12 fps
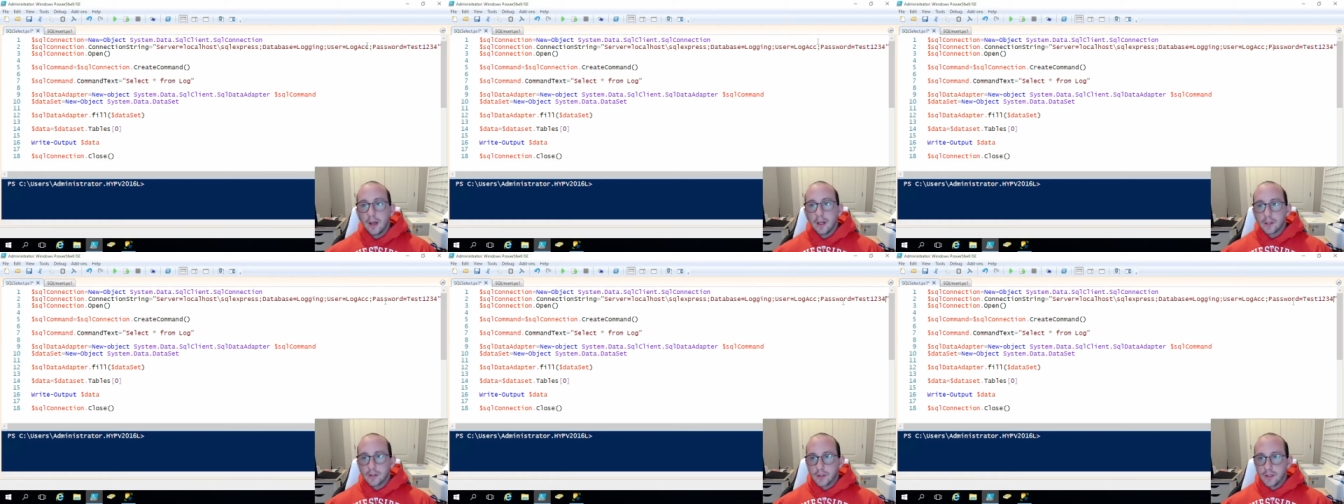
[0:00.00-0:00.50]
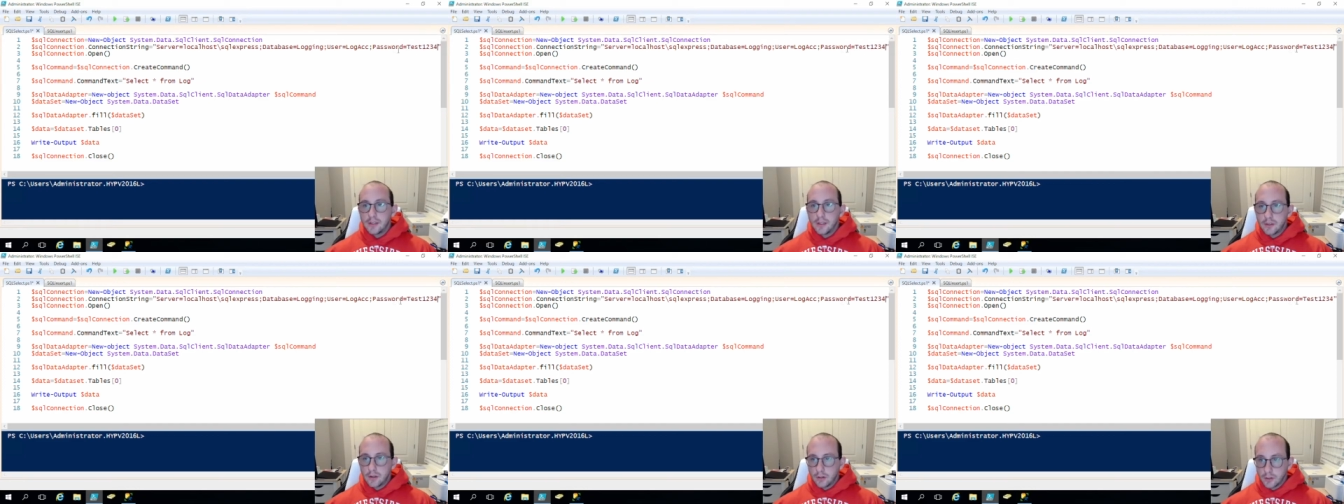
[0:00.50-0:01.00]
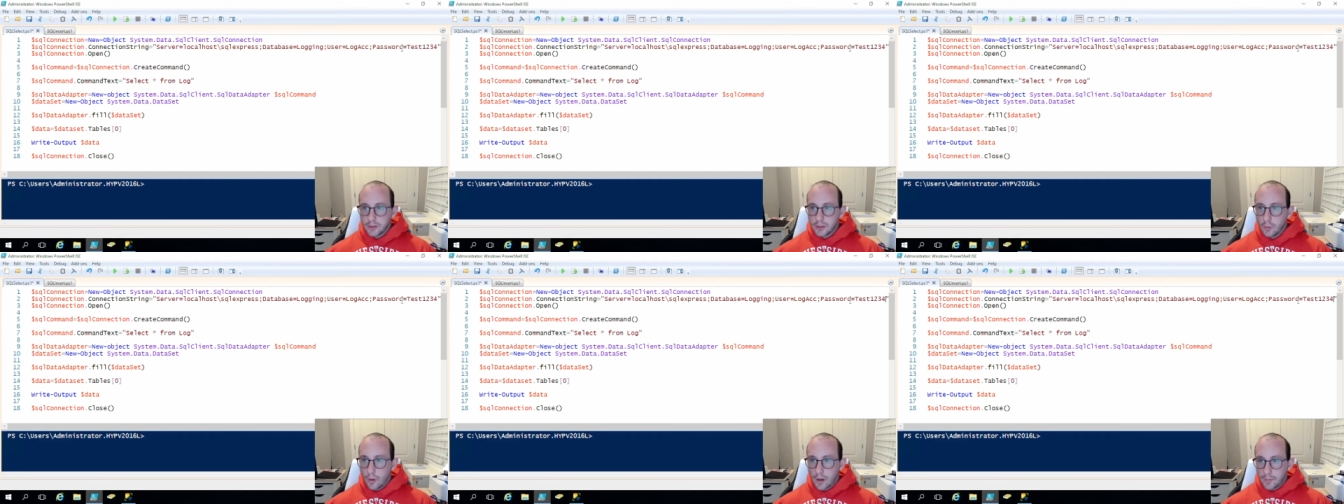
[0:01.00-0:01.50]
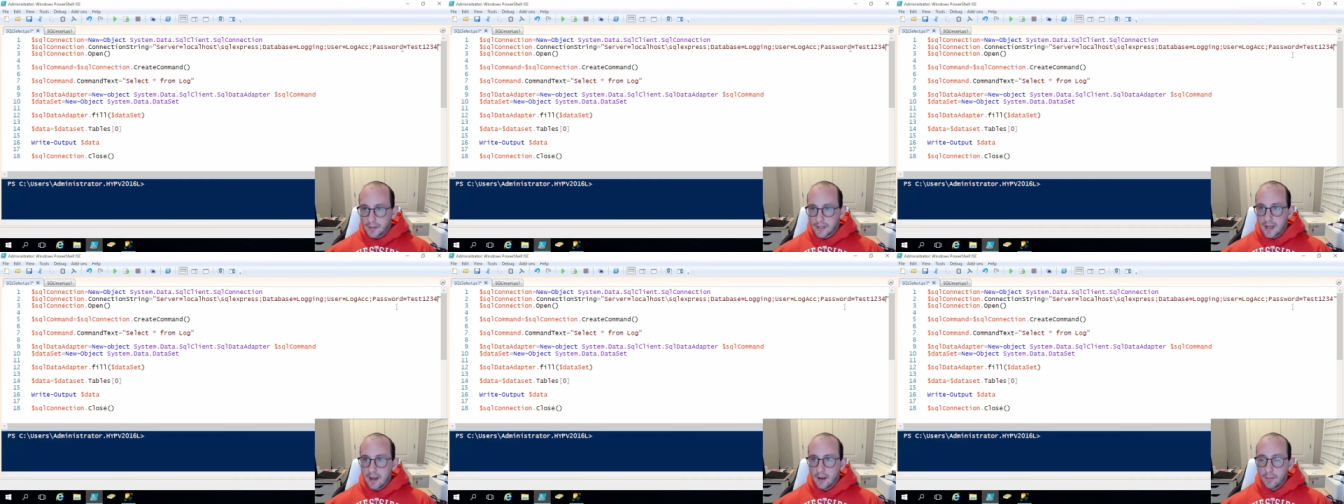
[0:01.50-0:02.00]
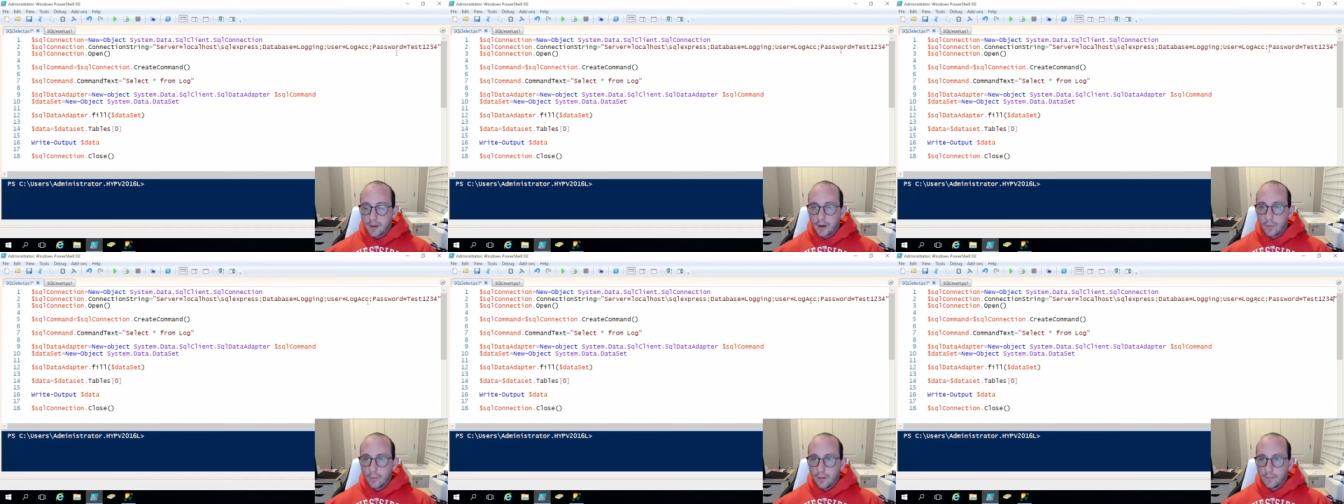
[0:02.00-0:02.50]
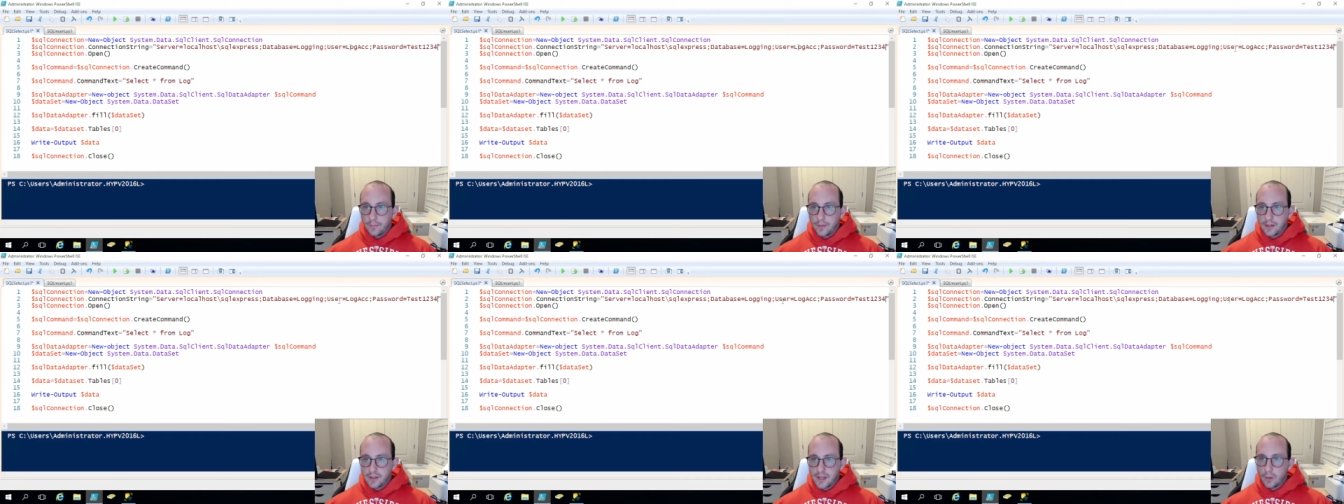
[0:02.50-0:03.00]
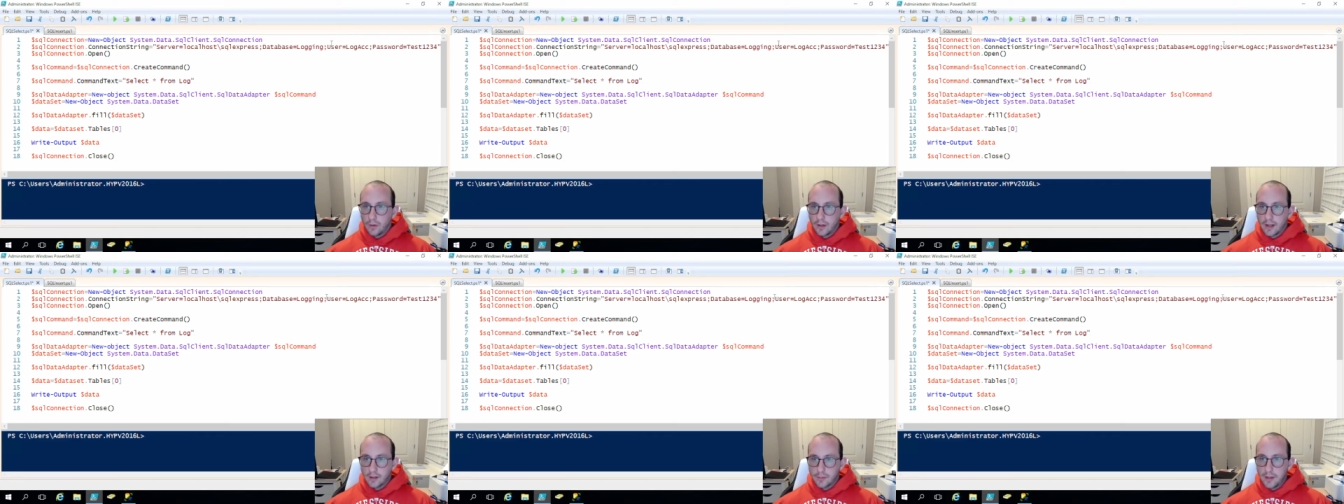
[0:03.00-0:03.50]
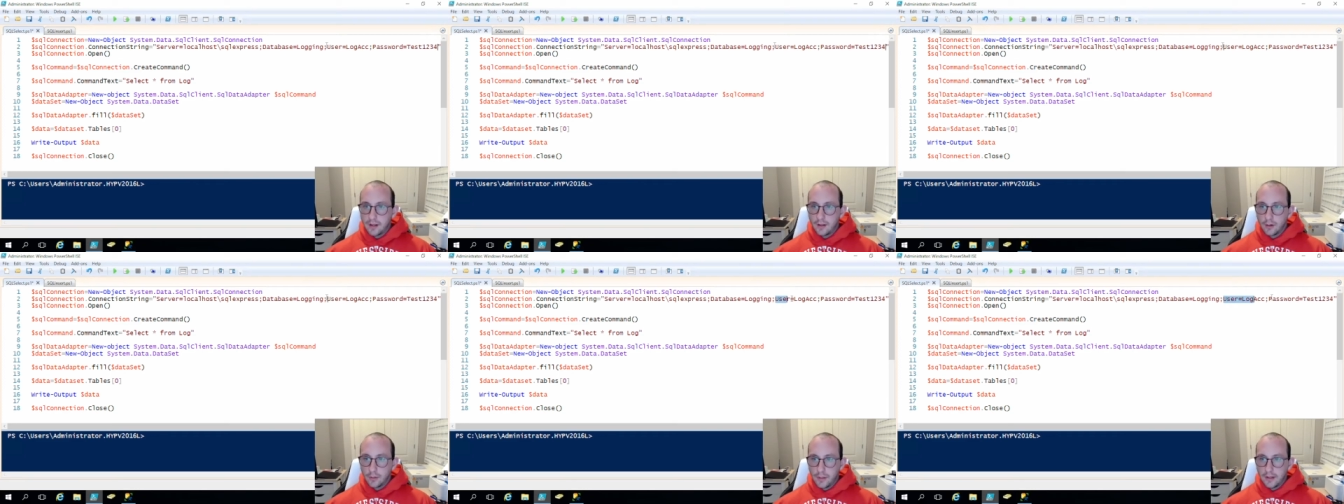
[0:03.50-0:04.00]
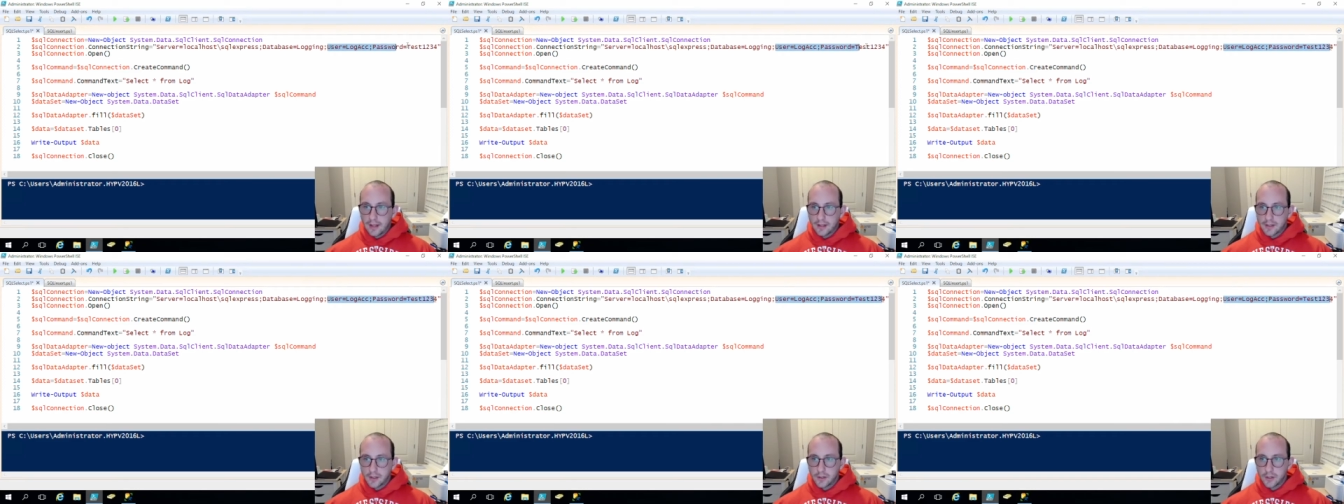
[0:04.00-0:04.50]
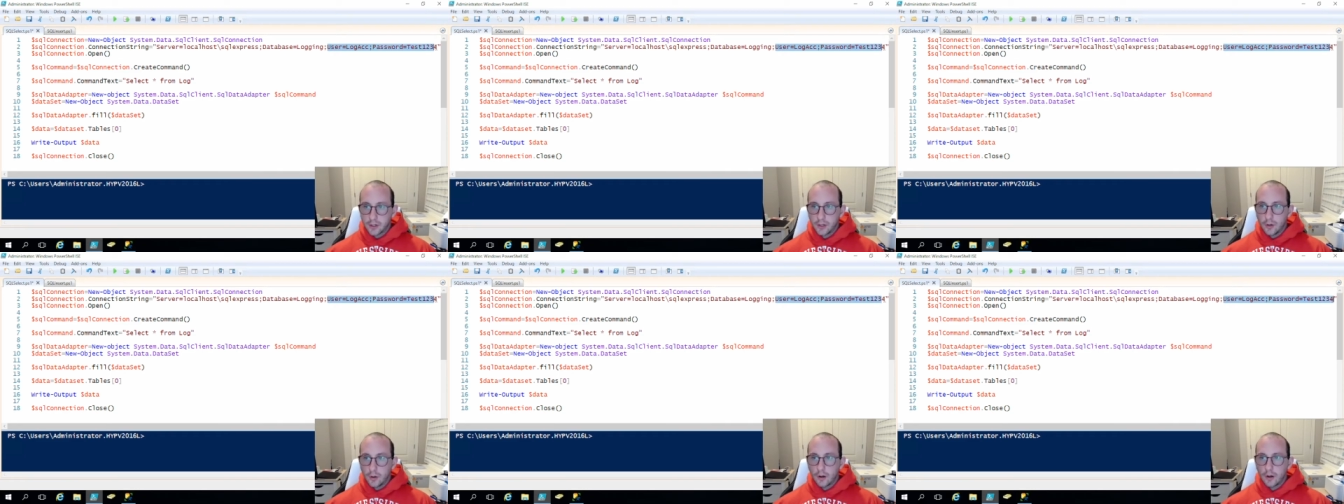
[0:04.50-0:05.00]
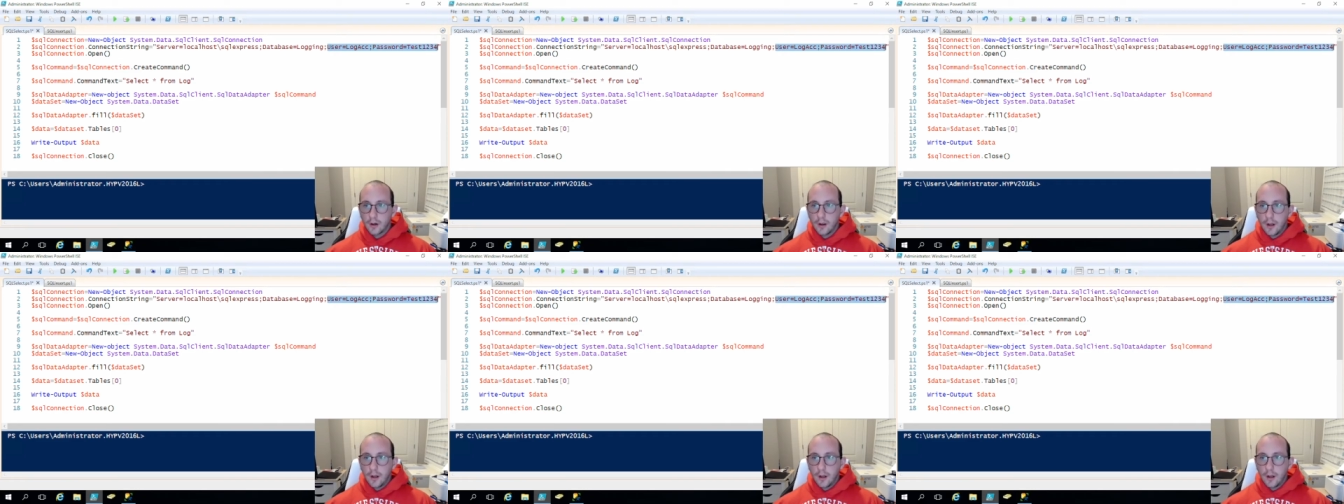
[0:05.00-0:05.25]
So this is also what I'm saying about the SQL accounts being a little bit less secure